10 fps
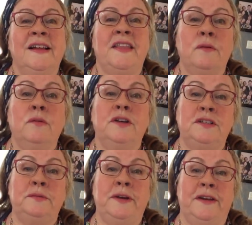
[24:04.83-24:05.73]
That
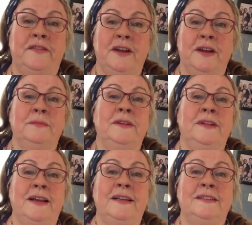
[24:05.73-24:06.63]
was sweet of him.
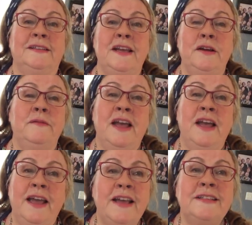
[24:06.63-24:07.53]
That is, he
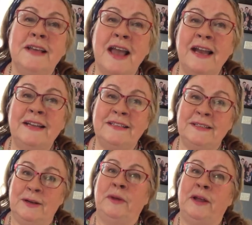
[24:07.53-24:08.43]
he's kind of
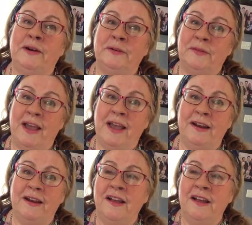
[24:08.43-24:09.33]
sentimental,
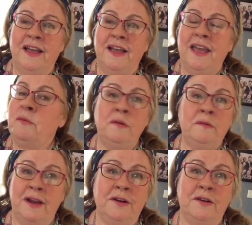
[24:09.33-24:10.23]
and he wouldn't
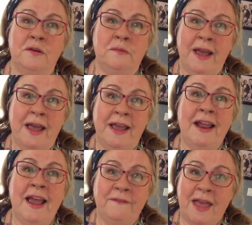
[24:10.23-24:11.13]
want to go away and
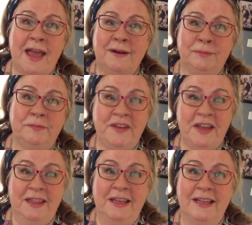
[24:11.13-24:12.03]
have that
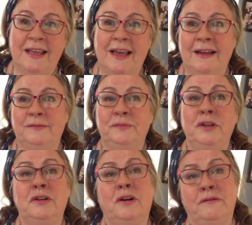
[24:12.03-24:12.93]
feeling that,
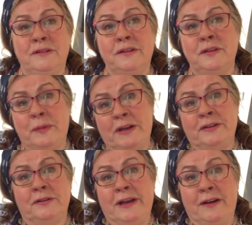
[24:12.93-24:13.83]
you know, it was our
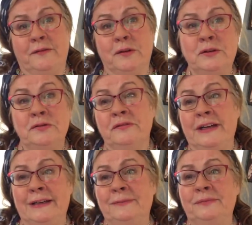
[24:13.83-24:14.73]
special
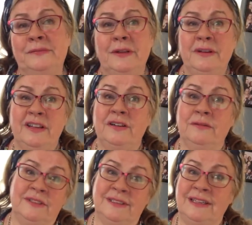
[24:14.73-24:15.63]
anniversary and the dinner
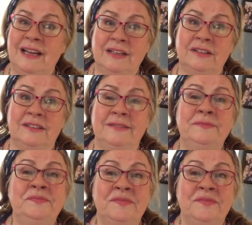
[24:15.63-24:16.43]
was not good.